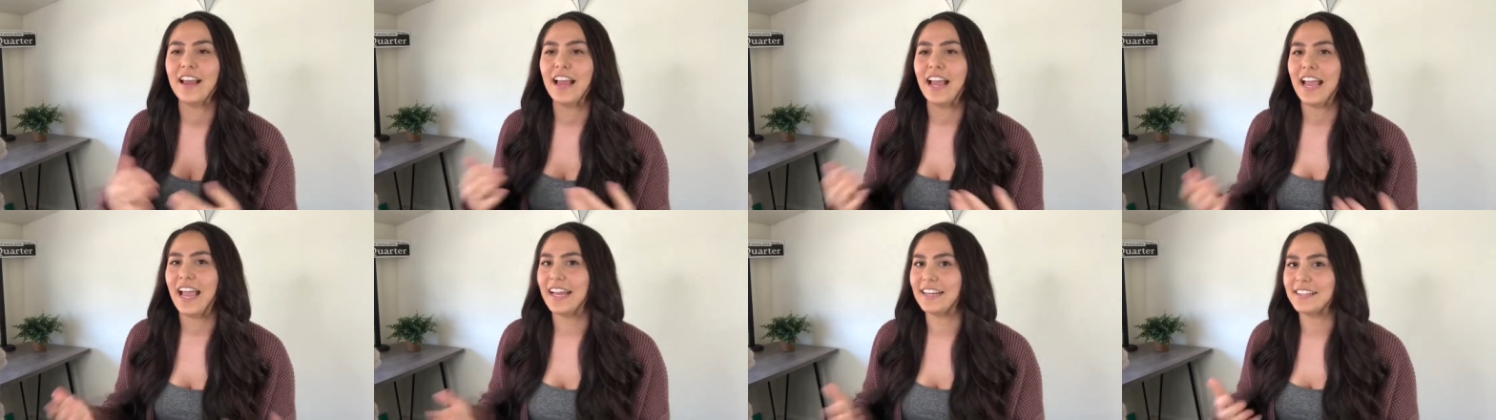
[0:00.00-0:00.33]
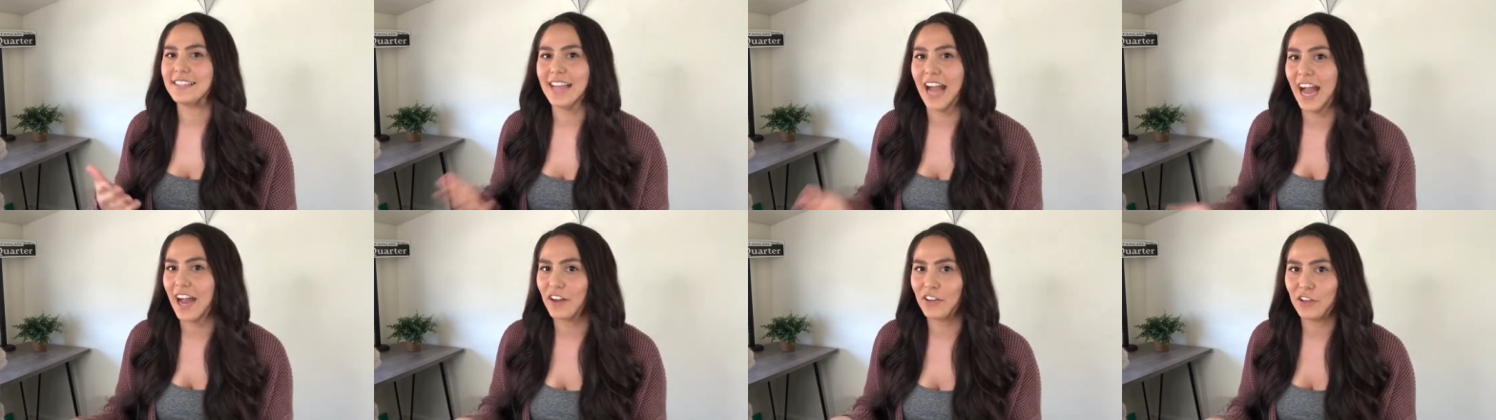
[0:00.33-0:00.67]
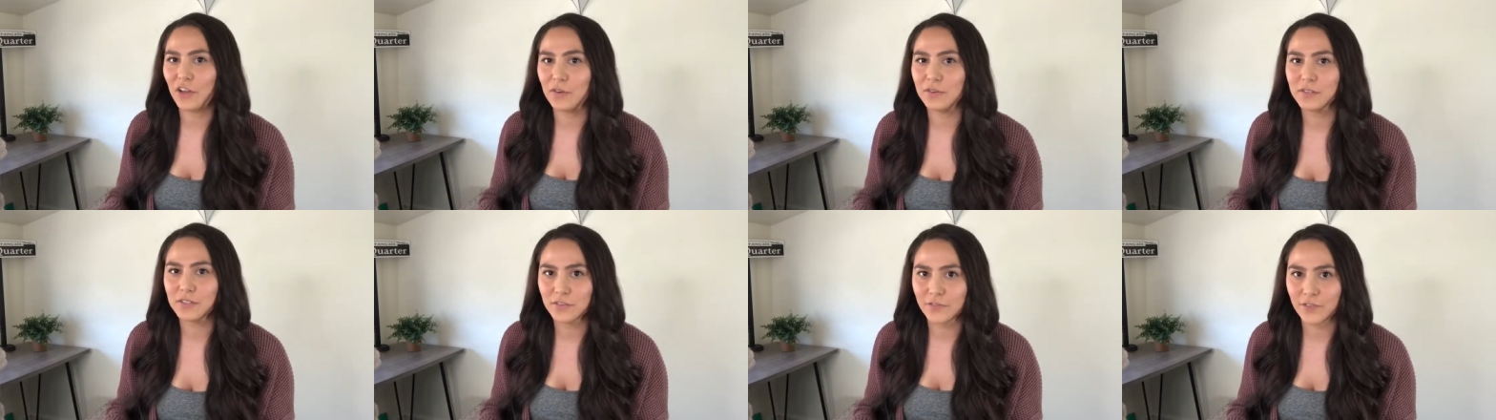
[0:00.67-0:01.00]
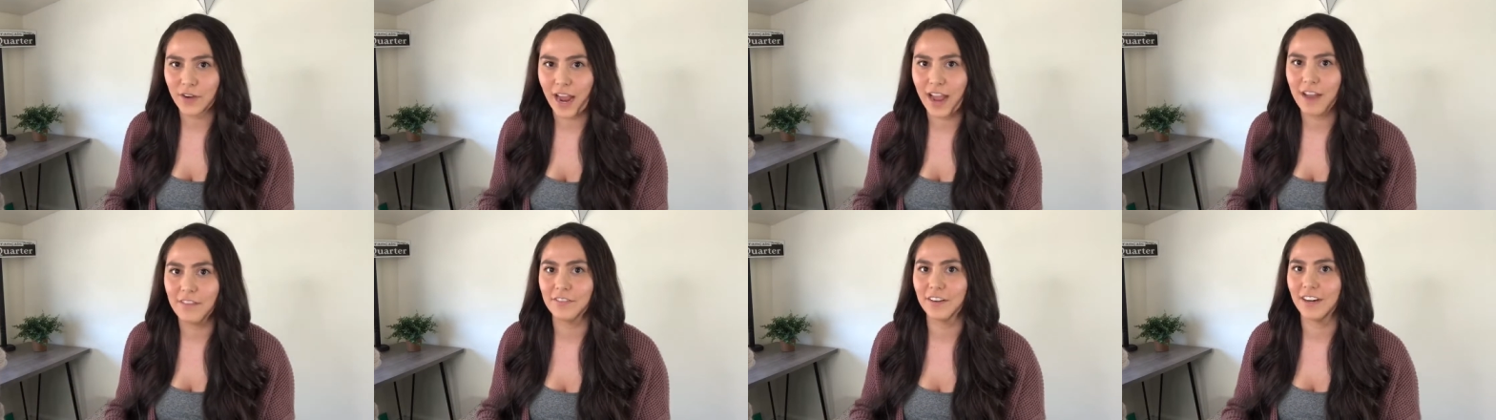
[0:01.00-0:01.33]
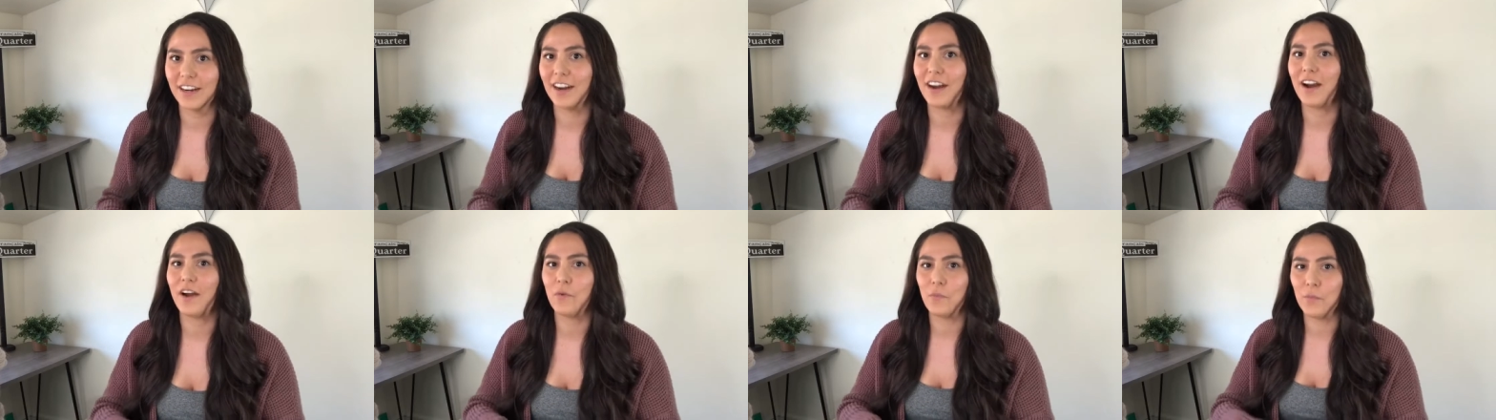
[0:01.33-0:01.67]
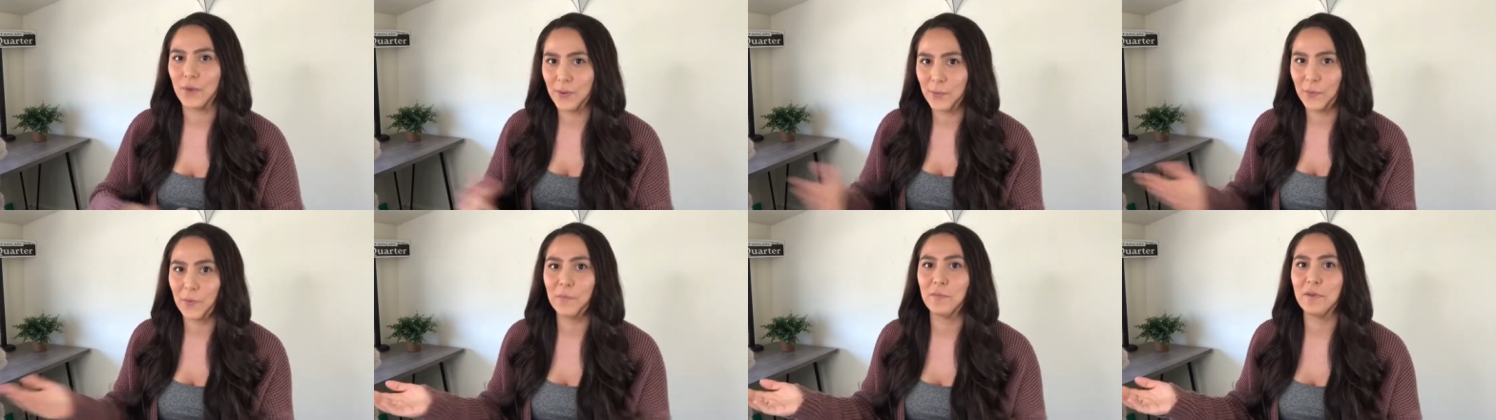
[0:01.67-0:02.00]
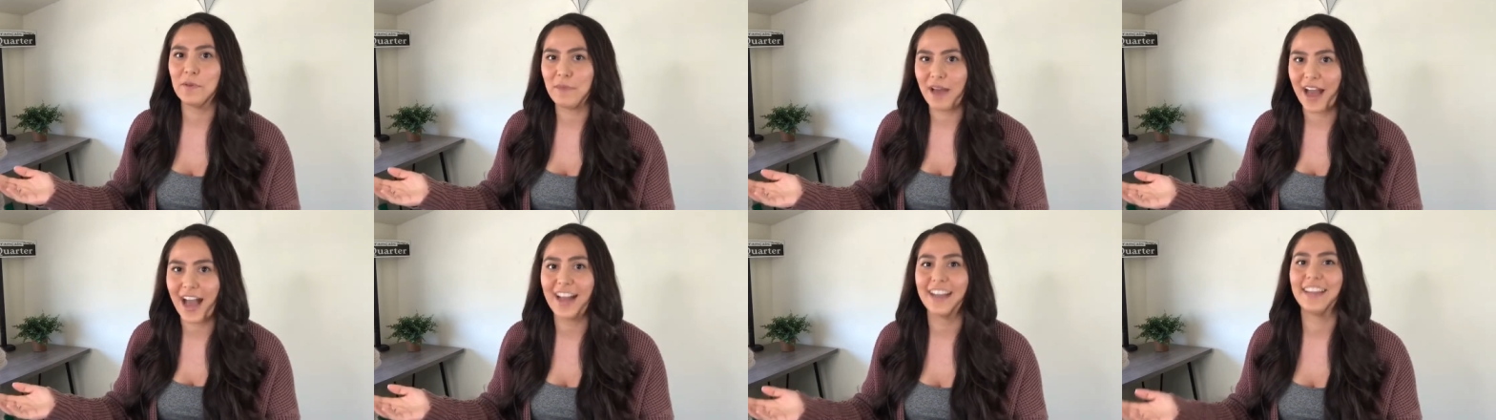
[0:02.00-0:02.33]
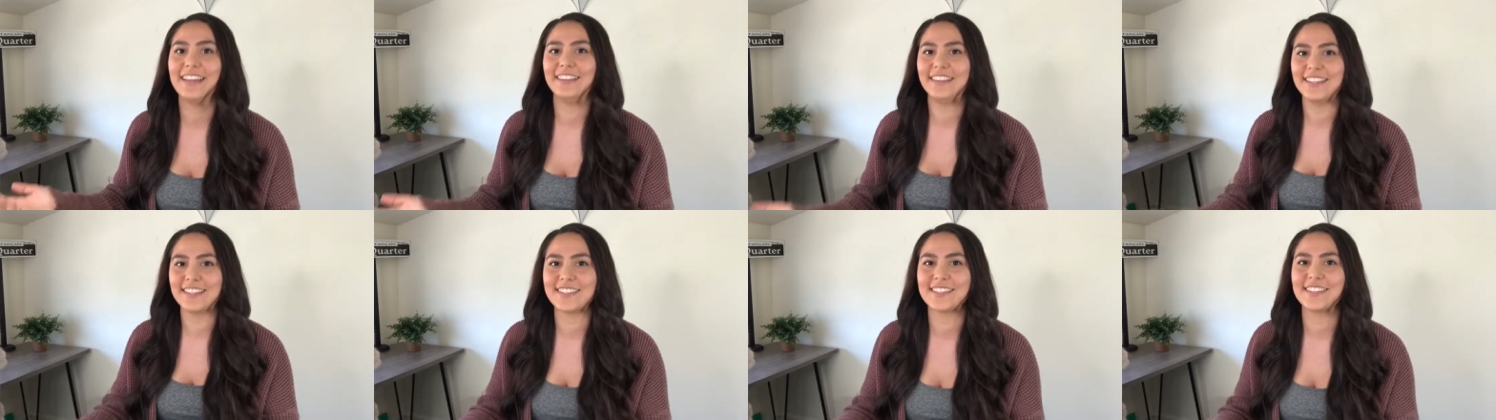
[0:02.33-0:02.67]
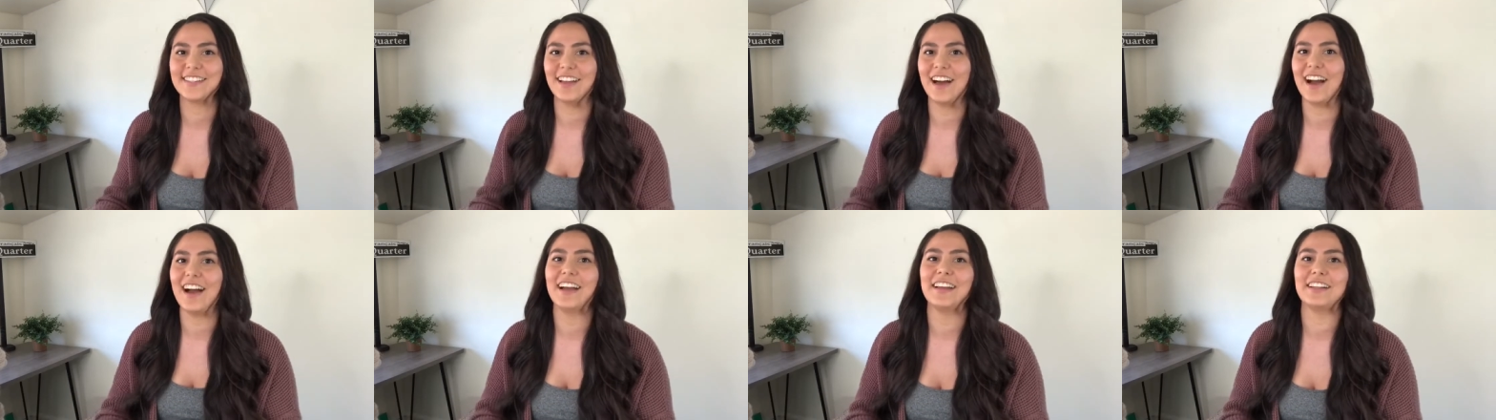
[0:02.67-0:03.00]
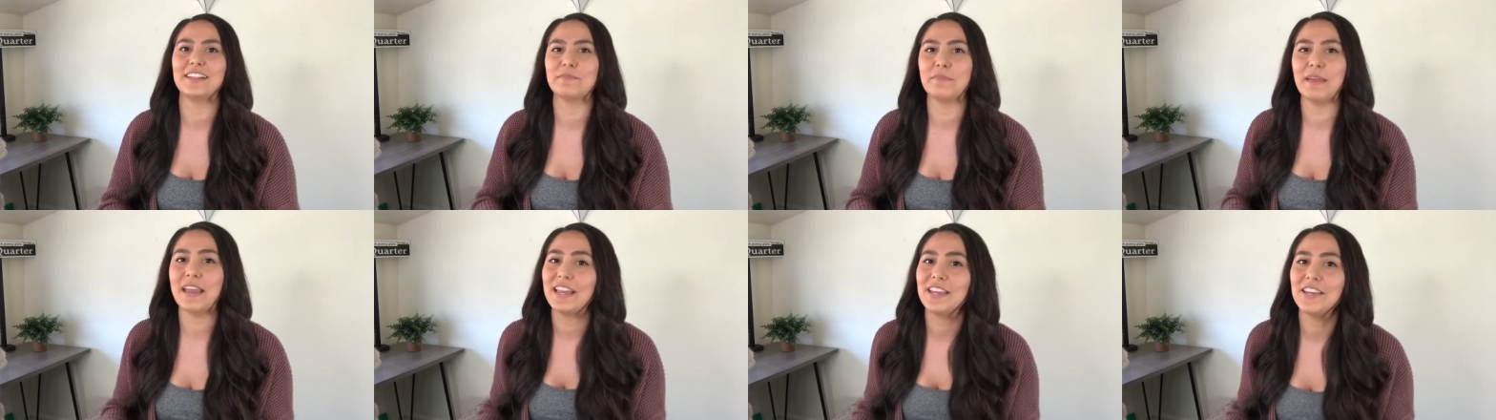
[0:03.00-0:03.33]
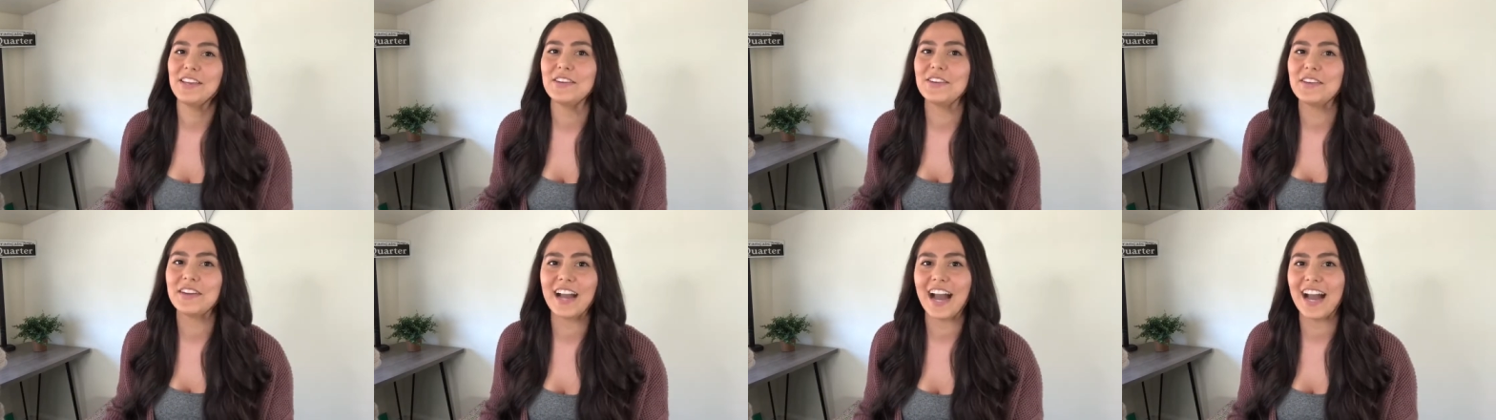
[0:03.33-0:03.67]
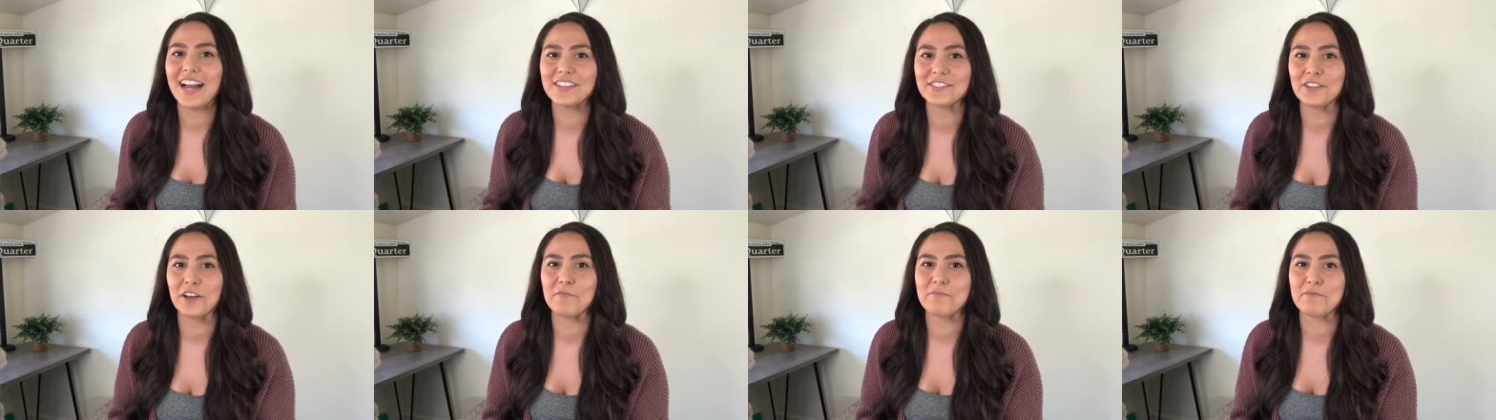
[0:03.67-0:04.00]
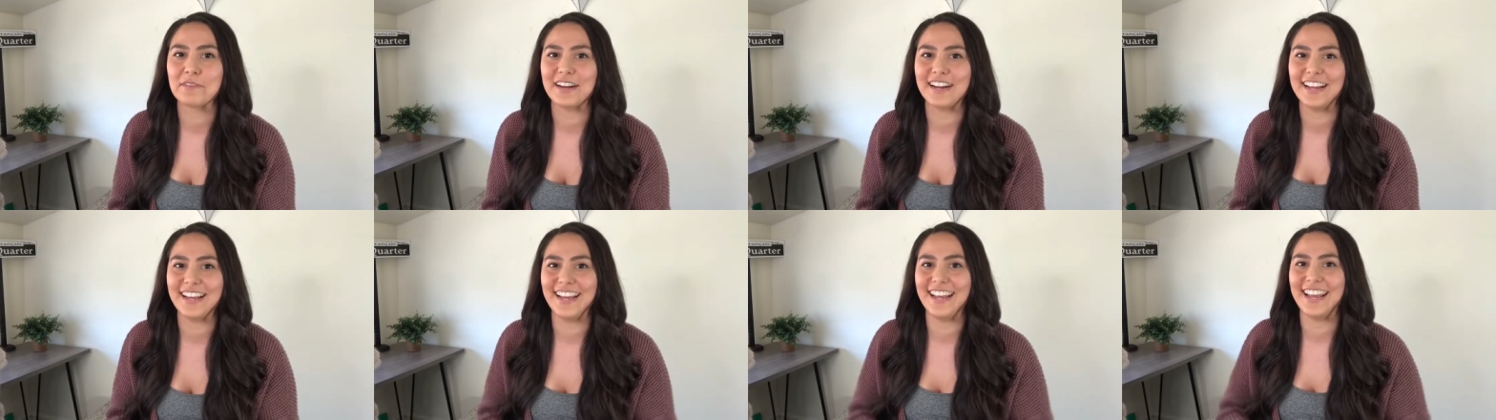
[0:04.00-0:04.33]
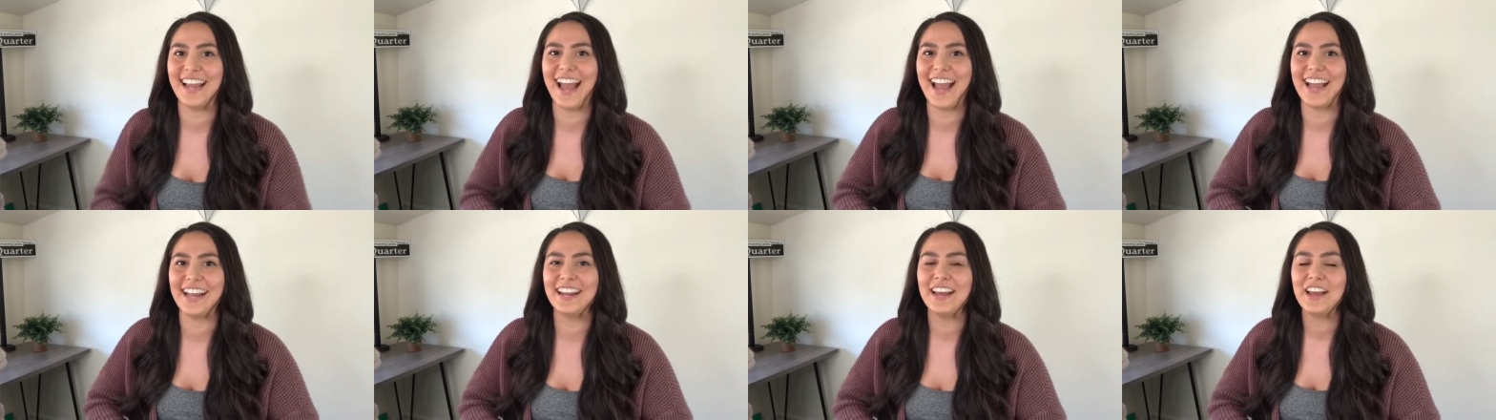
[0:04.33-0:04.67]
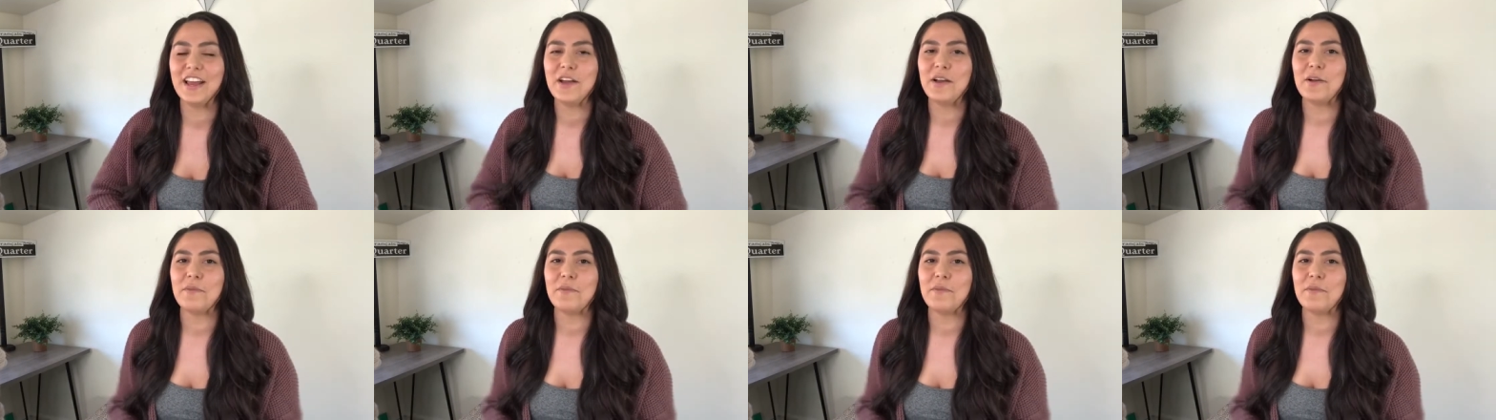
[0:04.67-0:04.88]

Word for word: it's not closed forever. We will be back in the salons making you guys all pretty again.